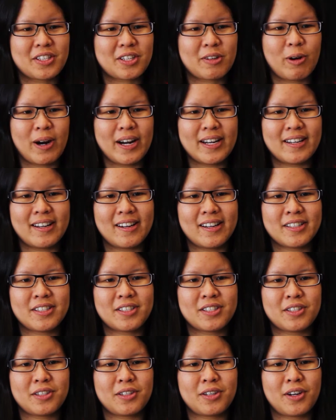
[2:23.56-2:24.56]
quite
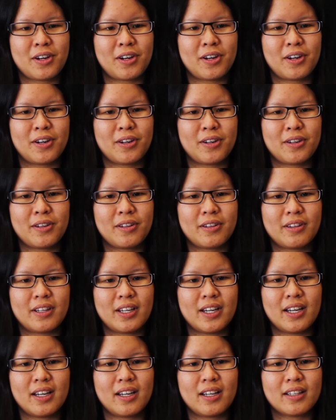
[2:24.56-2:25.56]
nice to know
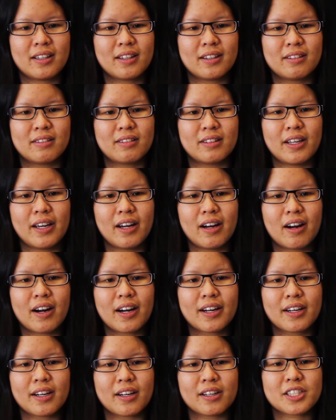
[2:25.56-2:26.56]
that there are,
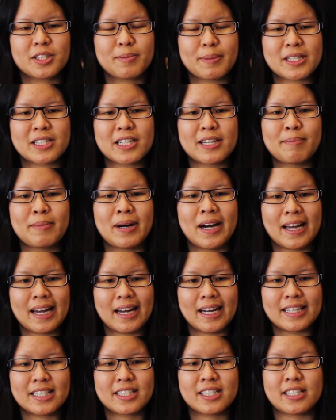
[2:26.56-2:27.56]
especially
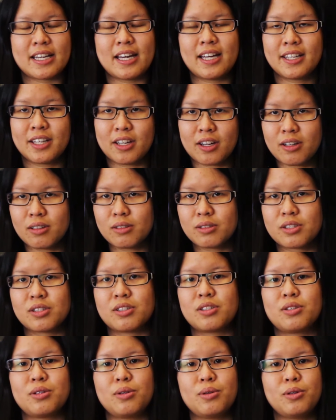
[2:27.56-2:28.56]
my age, and girls
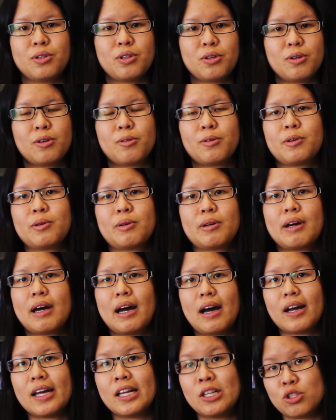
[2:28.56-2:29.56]
who do
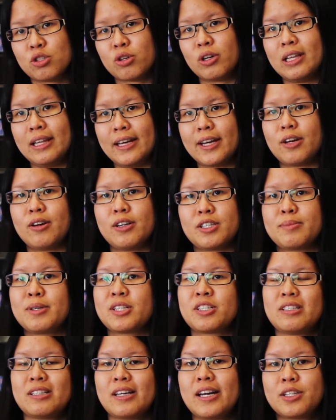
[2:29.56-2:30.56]
enjoy Lego as much
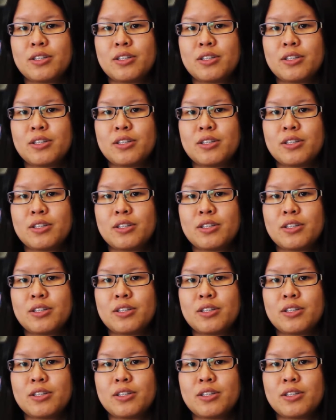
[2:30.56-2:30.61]
as I